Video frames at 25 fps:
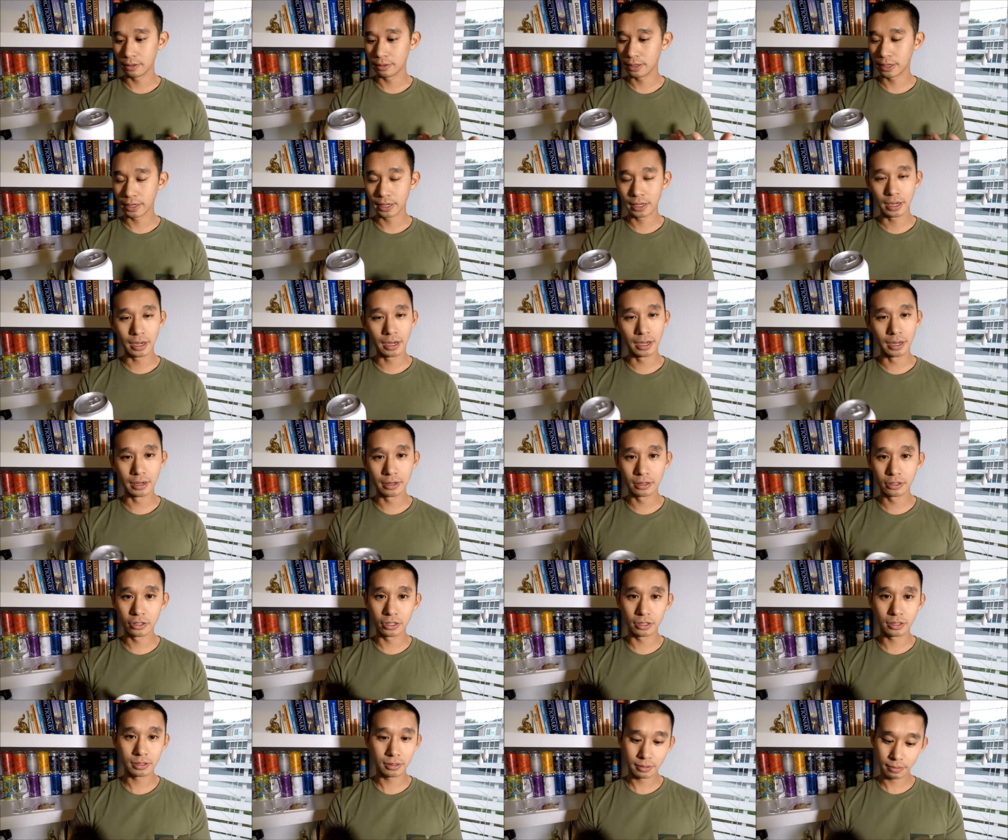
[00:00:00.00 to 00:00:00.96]
Again,
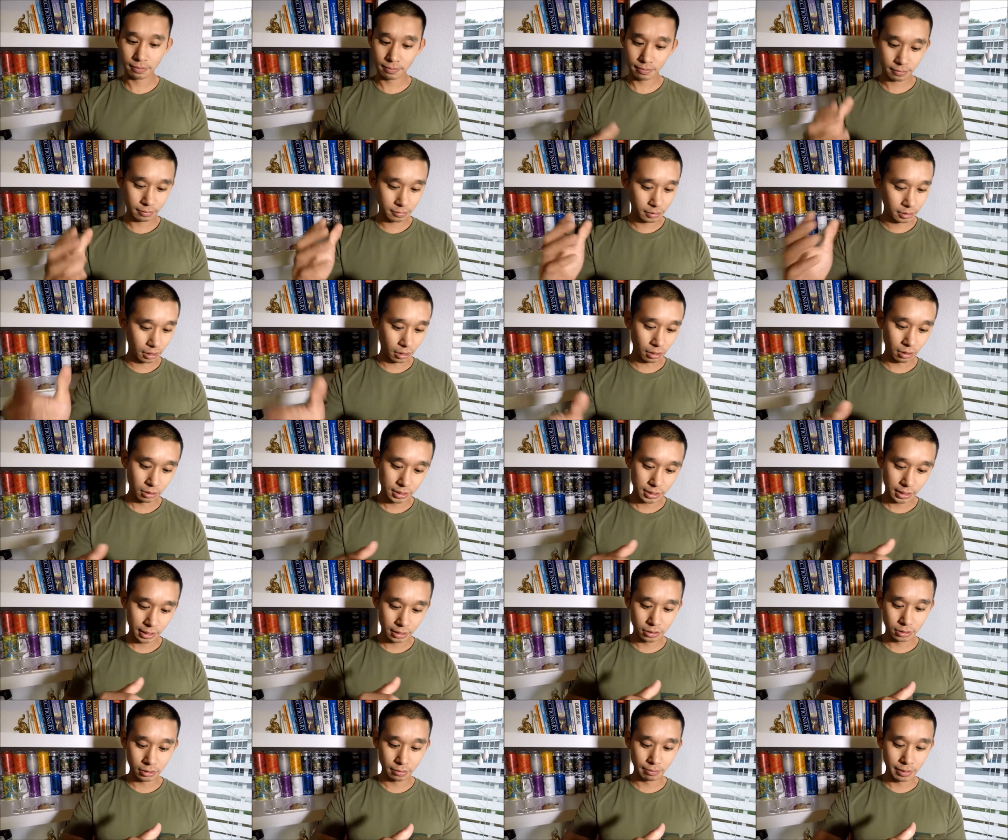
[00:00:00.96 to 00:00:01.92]
just, you know,
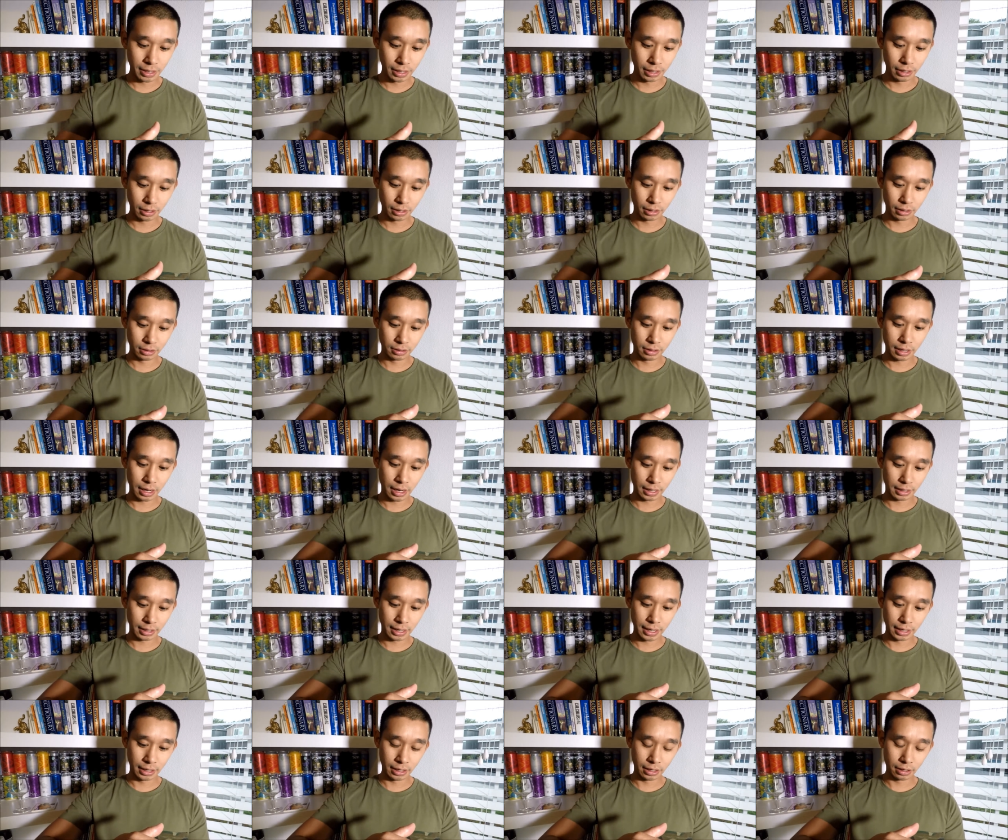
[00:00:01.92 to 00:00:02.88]
tons of beer,
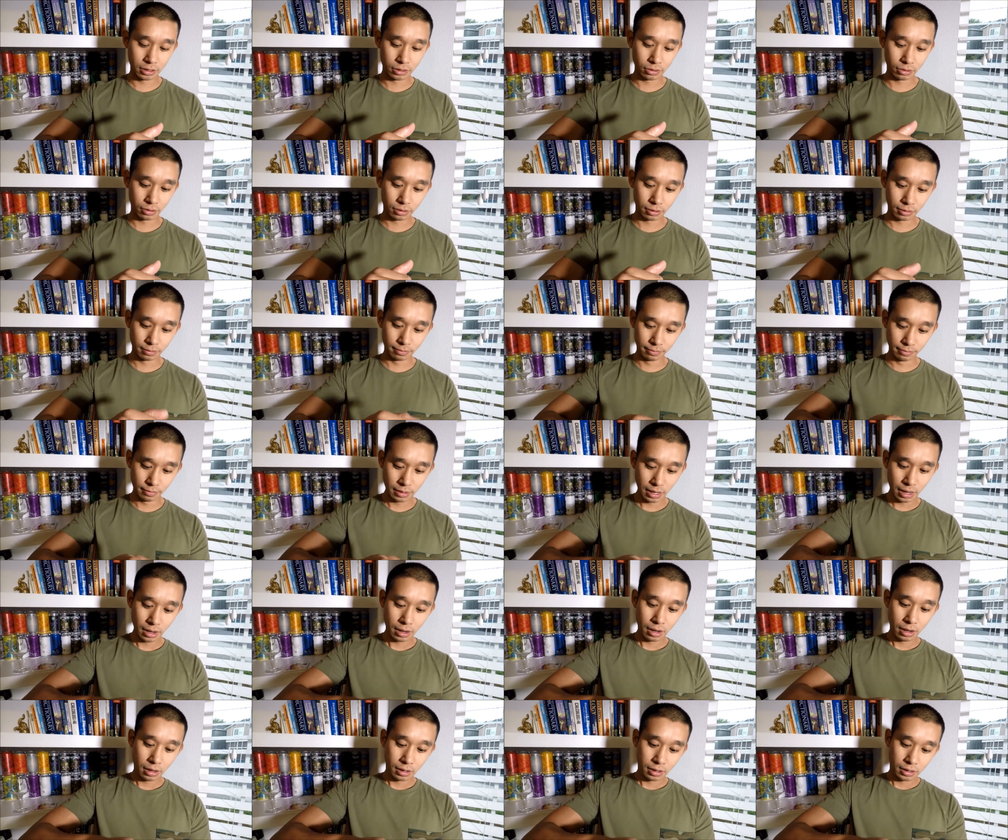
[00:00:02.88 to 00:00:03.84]
not getting to them
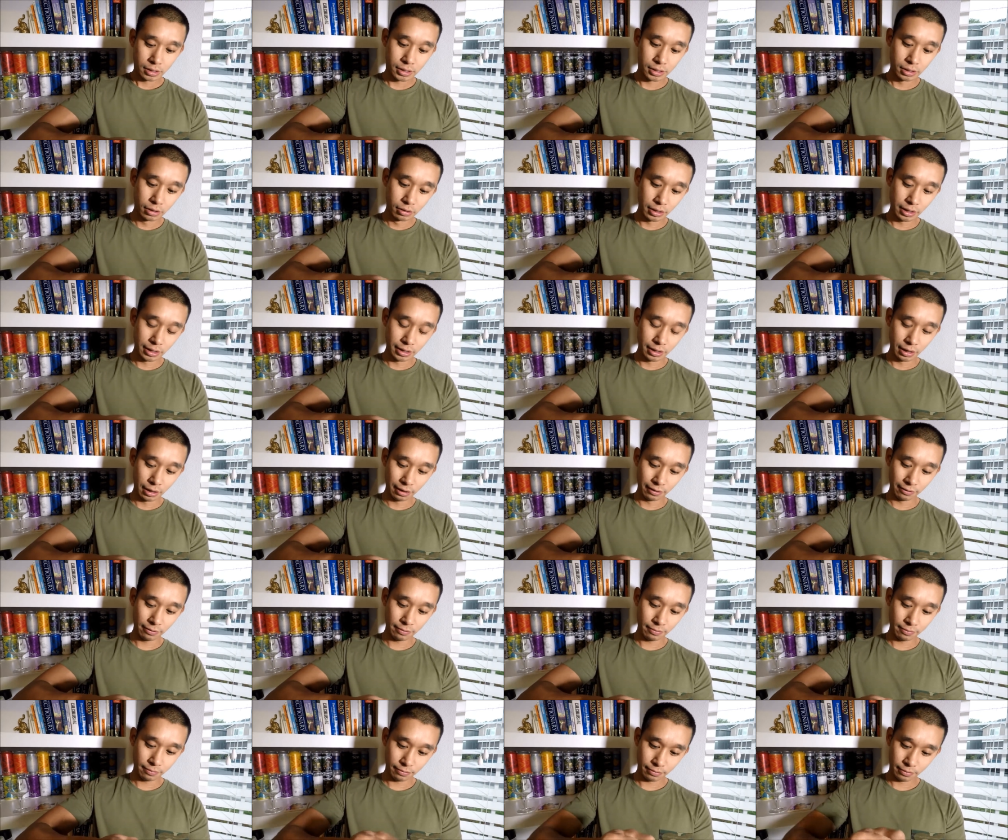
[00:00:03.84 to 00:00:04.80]
soon
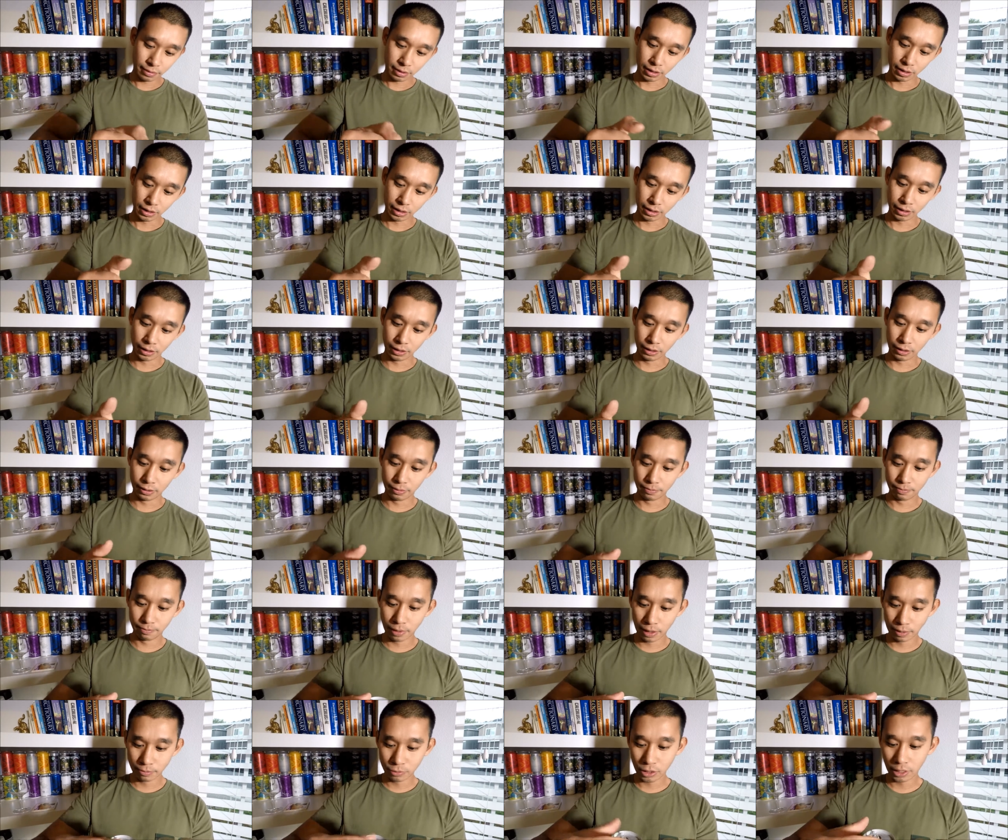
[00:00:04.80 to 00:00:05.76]
enough.
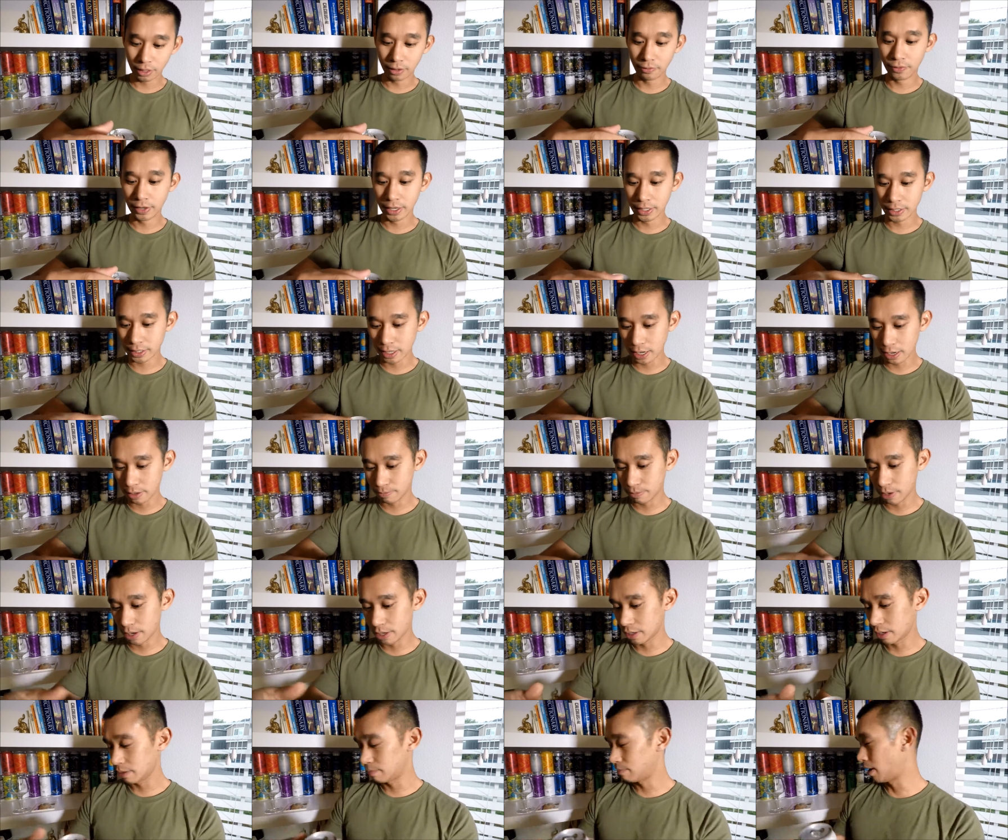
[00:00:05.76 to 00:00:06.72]
But I'm trying to fix that
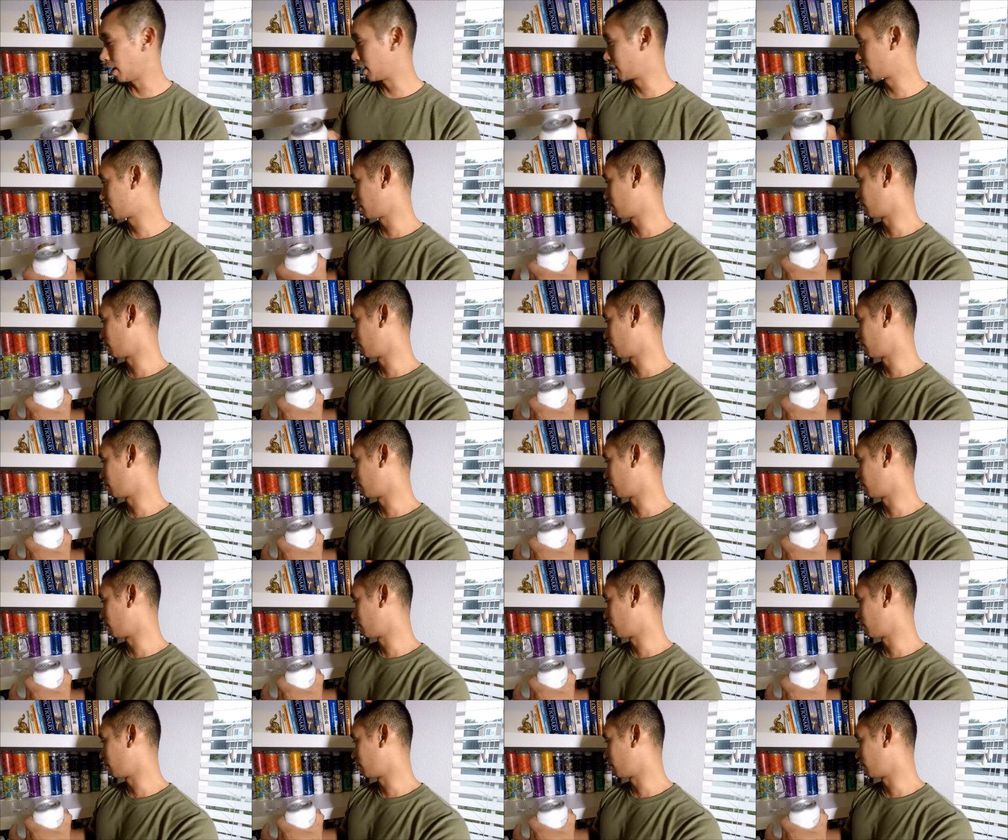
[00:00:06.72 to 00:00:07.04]
by not buying so